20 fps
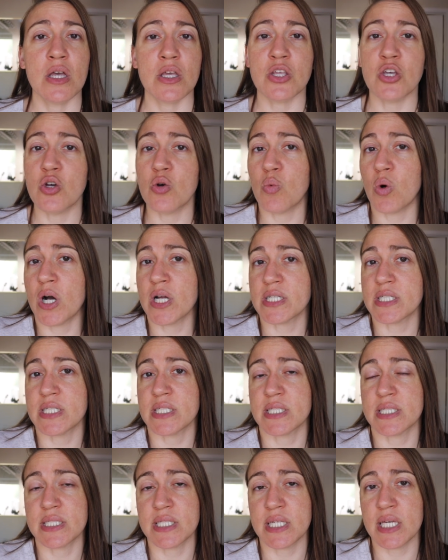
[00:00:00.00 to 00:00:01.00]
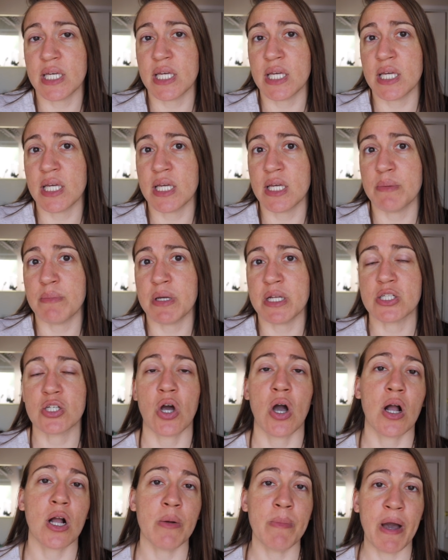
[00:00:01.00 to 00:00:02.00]
you want to see me
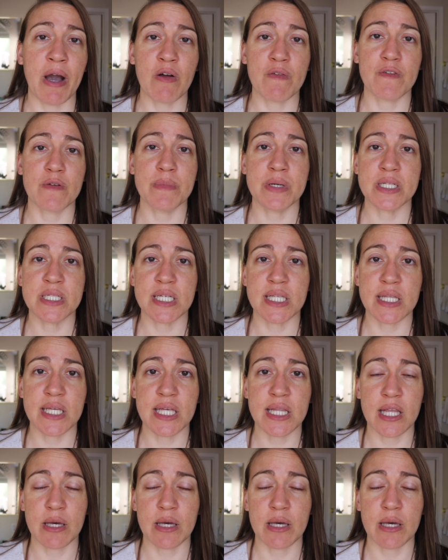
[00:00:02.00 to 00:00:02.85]
talk about from Indie Lee,